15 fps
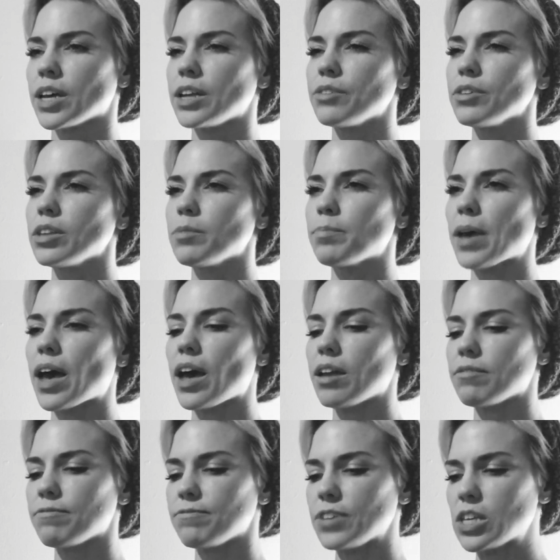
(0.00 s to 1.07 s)
I had a really
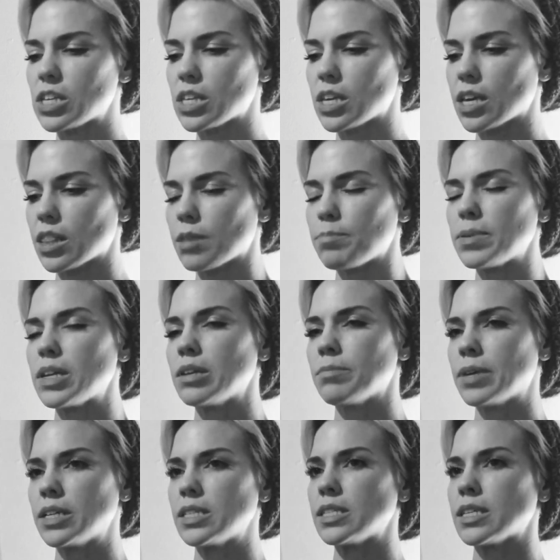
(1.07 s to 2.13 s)
bad feeling in the pit
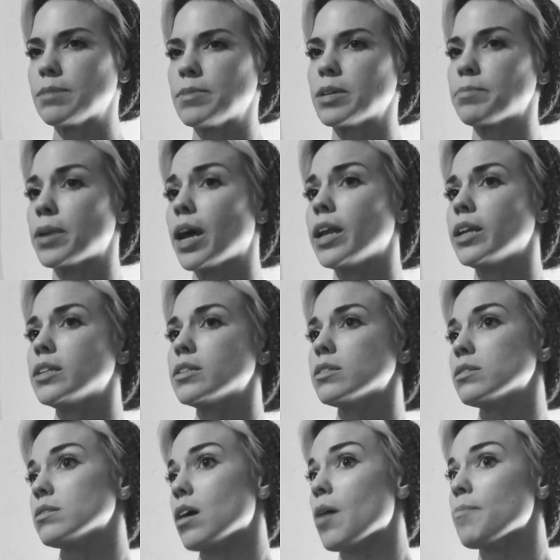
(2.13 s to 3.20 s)
of my stomach, but I didn't
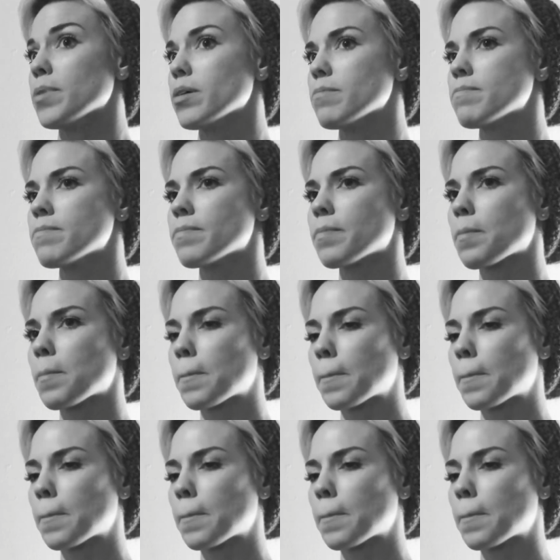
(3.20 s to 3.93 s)
stop him.